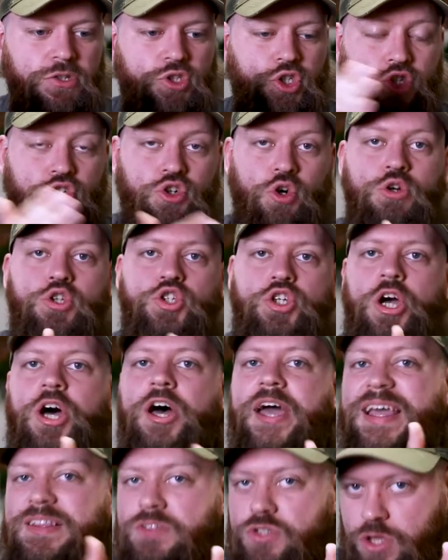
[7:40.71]

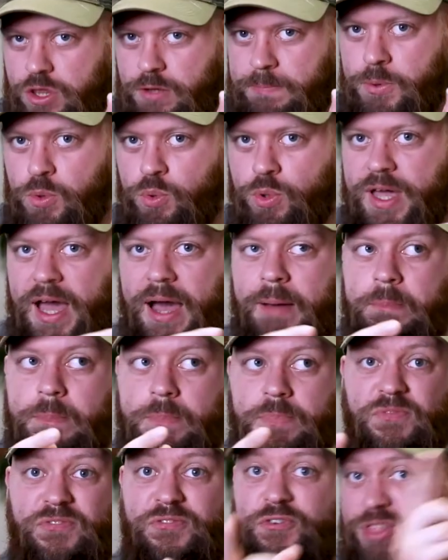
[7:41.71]
structure into the
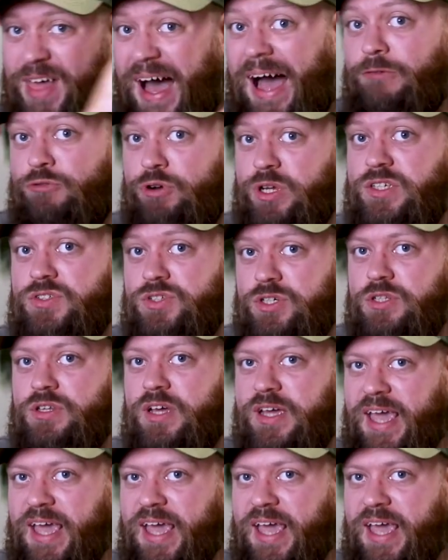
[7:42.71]
bootcamp for that reason.